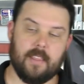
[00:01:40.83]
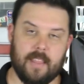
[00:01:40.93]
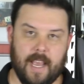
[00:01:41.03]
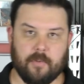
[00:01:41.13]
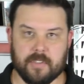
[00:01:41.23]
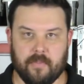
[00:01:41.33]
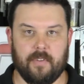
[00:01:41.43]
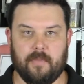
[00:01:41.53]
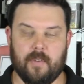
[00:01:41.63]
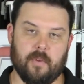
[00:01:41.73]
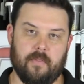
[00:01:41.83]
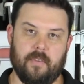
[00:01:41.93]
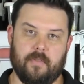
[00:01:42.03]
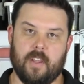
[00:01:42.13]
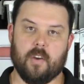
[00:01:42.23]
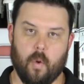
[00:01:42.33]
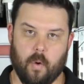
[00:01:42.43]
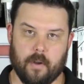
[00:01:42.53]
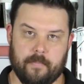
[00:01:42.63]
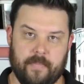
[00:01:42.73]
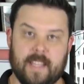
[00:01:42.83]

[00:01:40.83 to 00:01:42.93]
That was a 5150 core.